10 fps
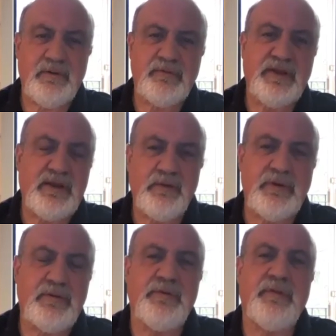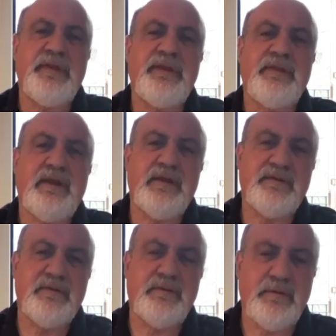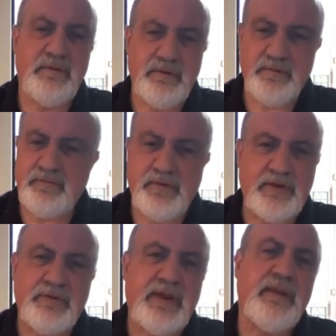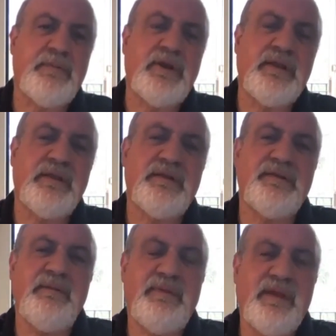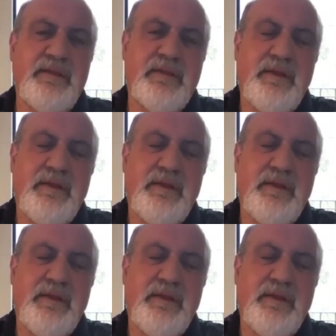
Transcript: Without going into the details or try to calibrate, it seems that